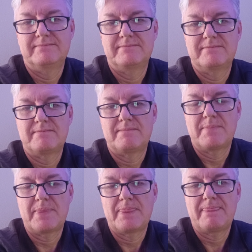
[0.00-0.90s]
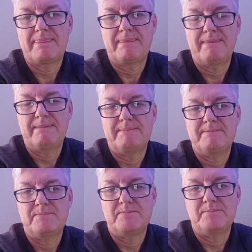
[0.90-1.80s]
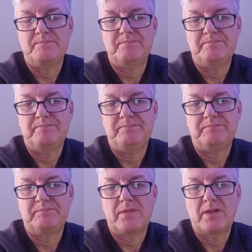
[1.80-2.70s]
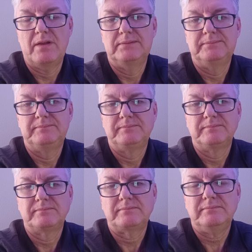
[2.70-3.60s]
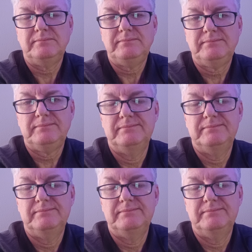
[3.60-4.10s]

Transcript: (not speaking)